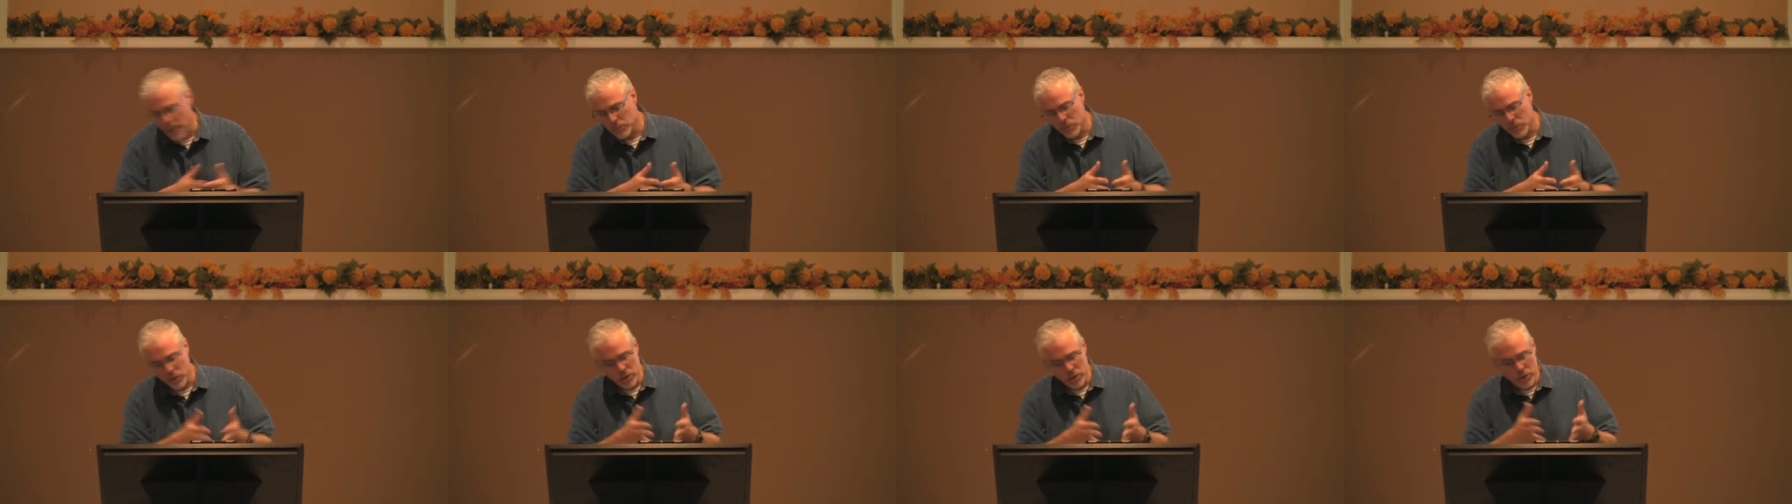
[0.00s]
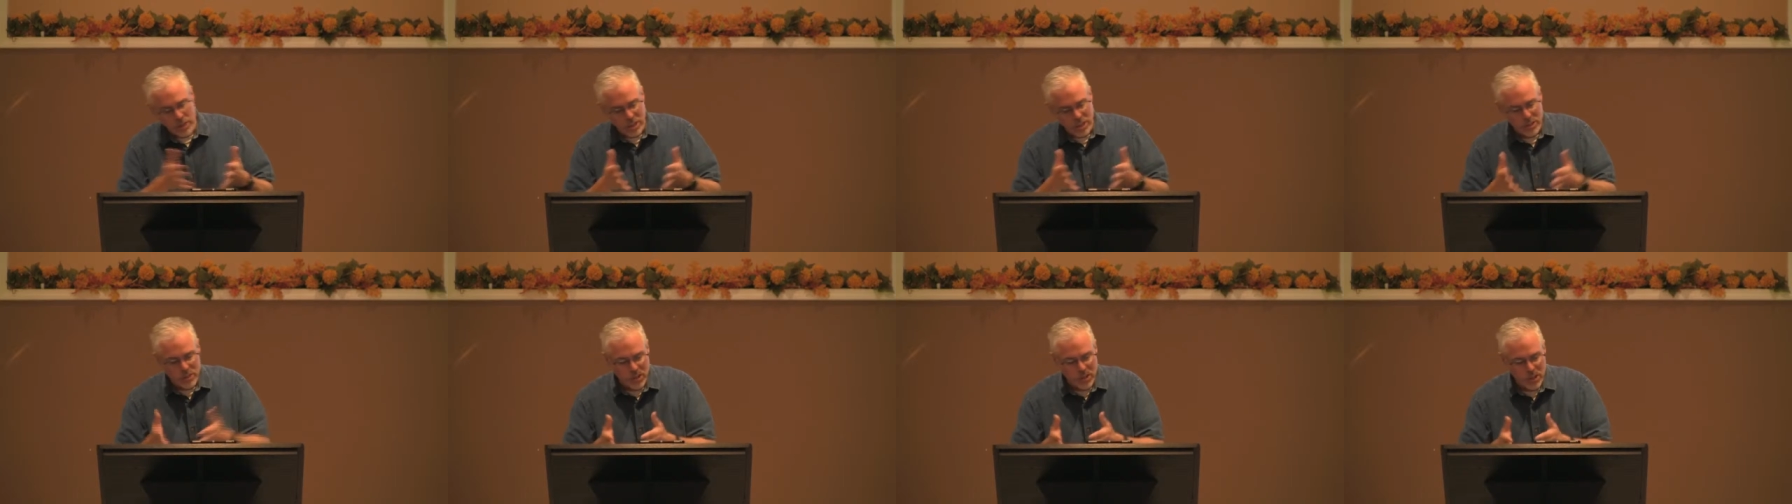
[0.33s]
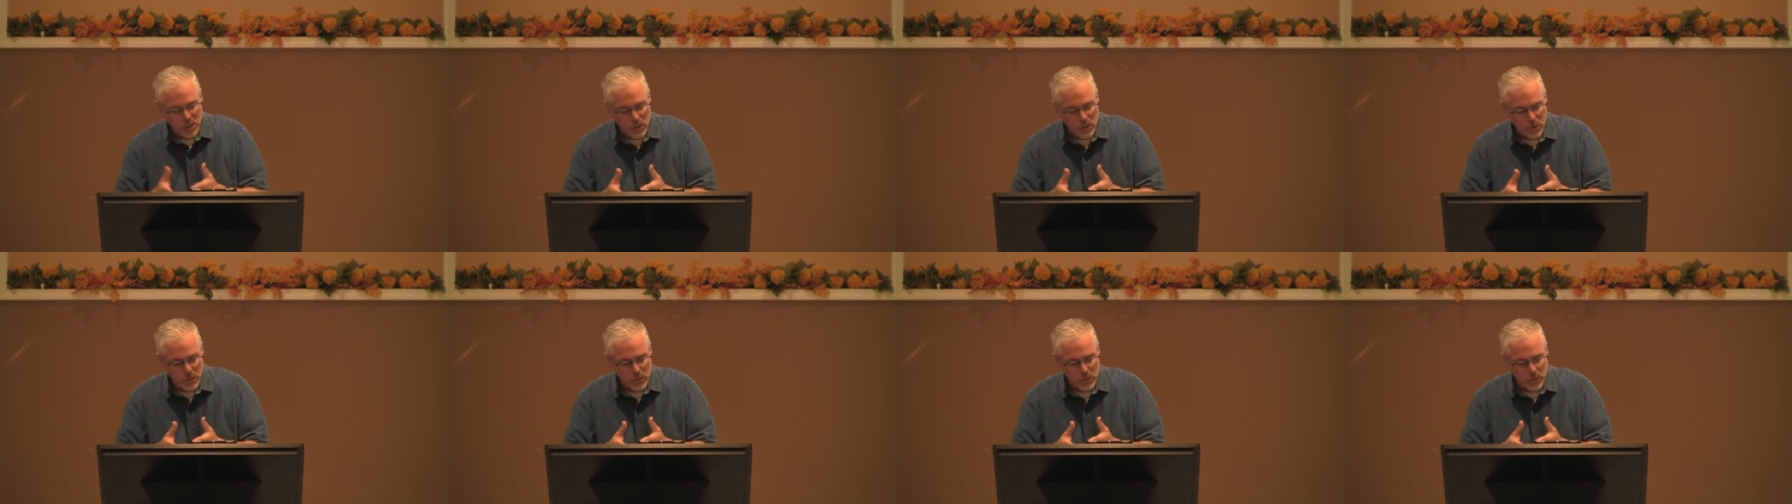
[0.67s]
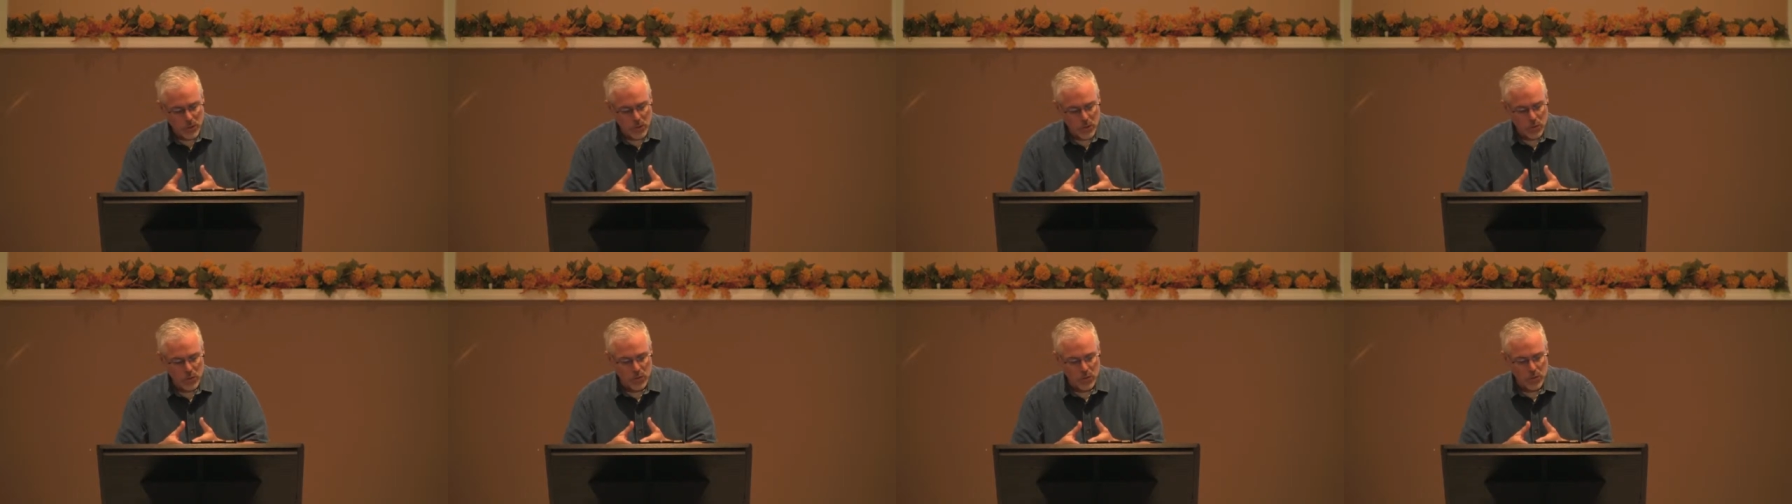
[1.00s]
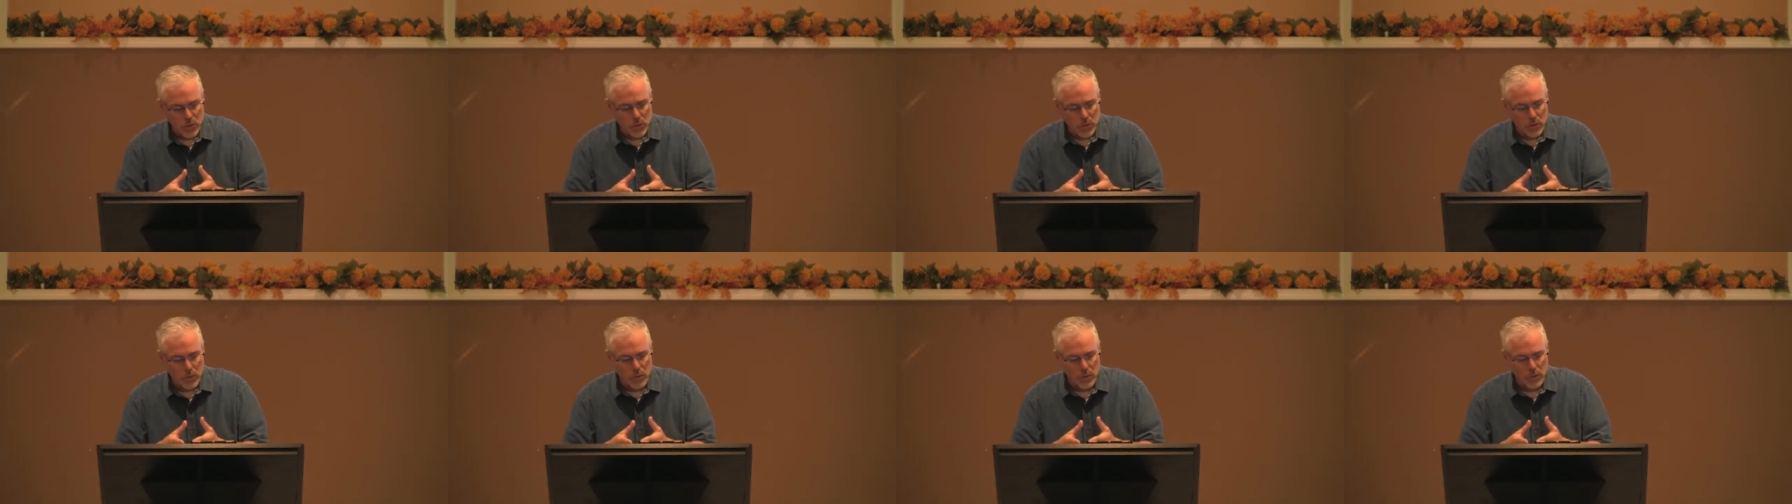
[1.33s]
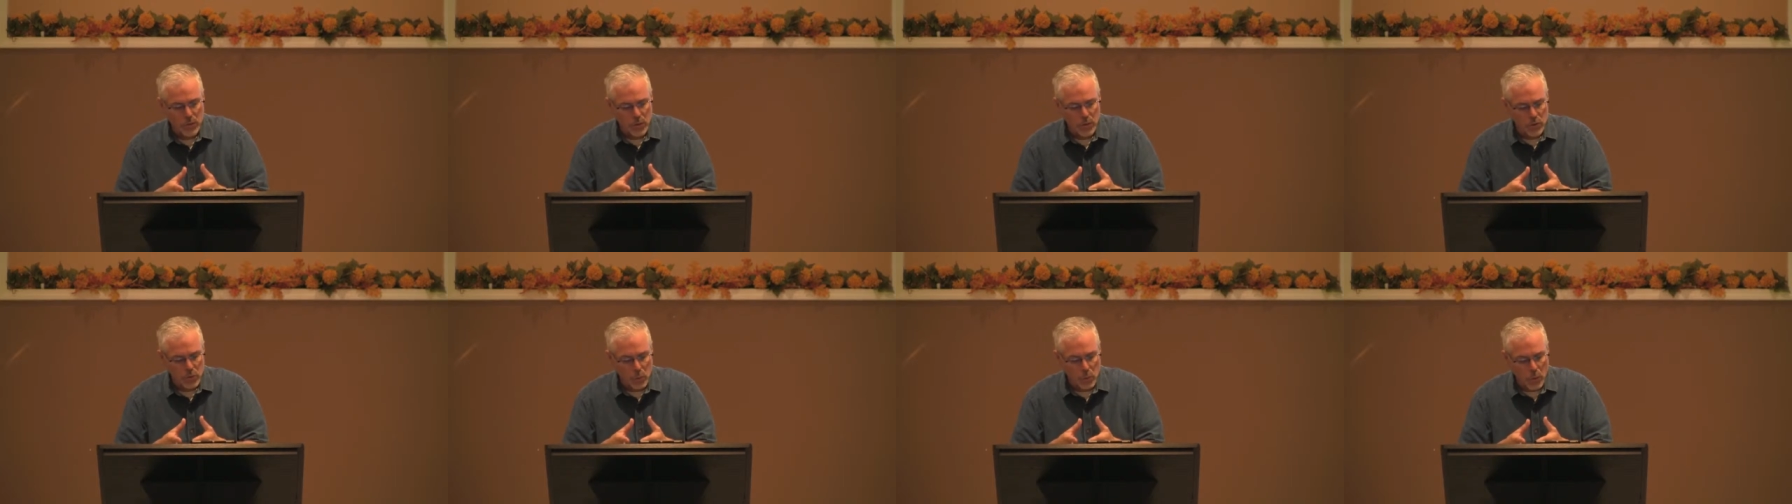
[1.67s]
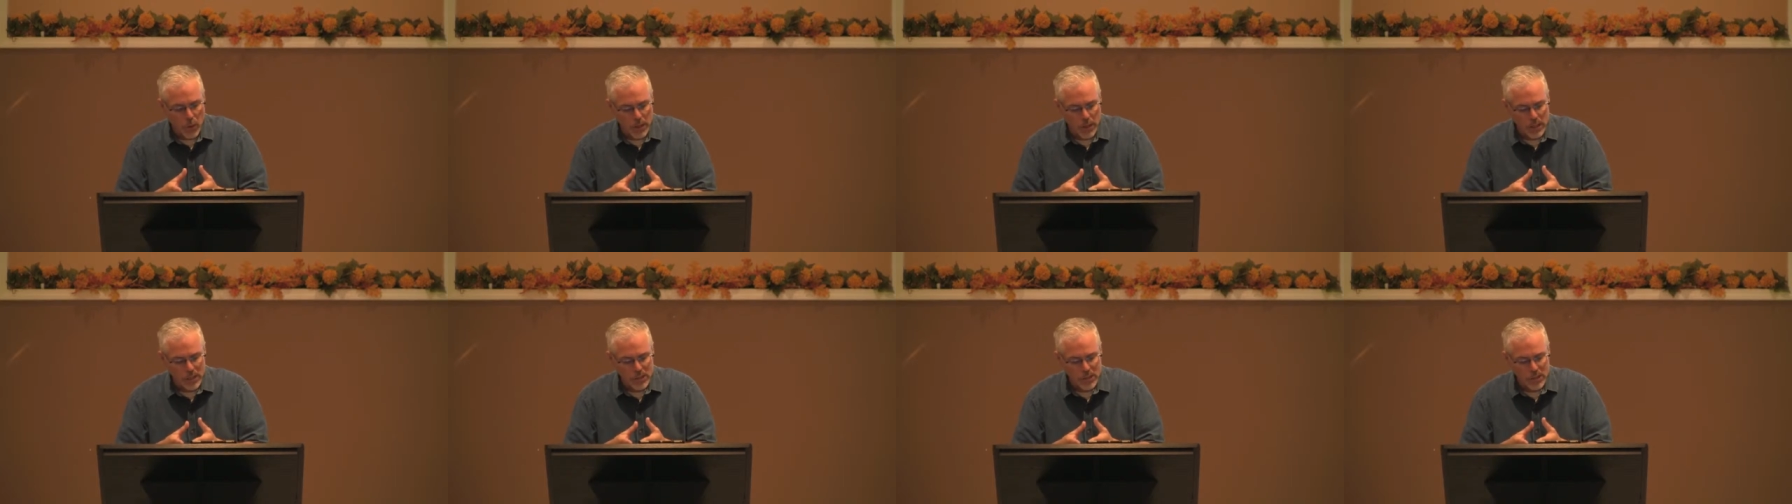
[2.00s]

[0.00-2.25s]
I'm sorry, you continue in verse through verse 1,